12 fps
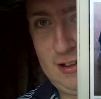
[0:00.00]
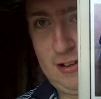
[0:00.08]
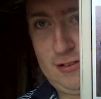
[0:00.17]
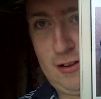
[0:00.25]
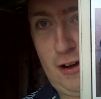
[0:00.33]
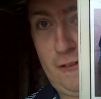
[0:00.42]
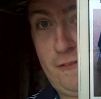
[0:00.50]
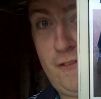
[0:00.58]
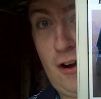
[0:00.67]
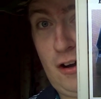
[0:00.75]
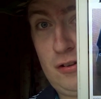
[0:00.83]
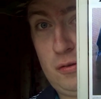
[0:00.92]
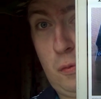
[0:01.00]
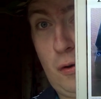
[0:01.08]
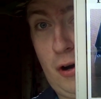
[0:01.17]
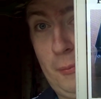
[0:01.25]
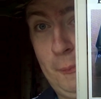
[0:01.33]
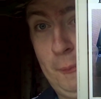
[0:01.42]
So our first
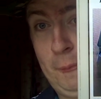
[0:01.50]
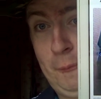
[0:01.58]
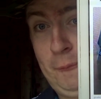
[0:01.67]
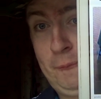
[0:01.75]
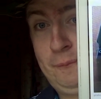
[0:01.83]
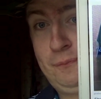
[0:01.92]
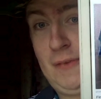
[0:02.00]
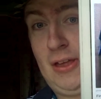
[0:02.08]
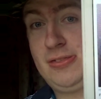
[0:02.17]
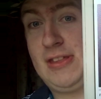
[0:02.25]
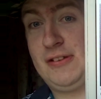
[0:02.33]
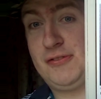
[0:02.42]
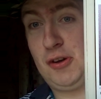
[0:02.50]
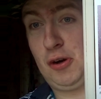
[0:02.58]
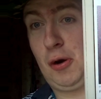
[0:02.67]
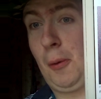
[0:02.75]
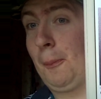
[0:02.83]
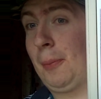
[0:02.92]
one, they've done
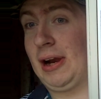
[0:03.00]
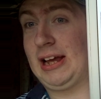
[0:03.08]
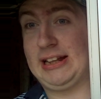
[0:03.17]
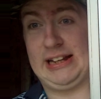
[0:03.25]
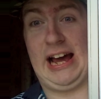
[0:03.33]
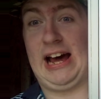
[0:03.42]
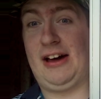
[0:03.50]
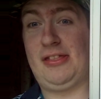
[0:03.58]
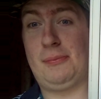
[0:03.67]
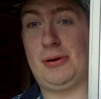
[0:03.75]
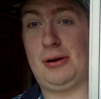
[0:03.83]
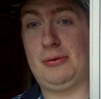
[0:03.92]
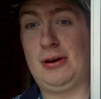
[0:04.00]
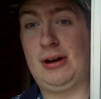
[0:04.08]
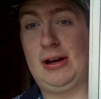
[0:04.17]
completely out of the blue.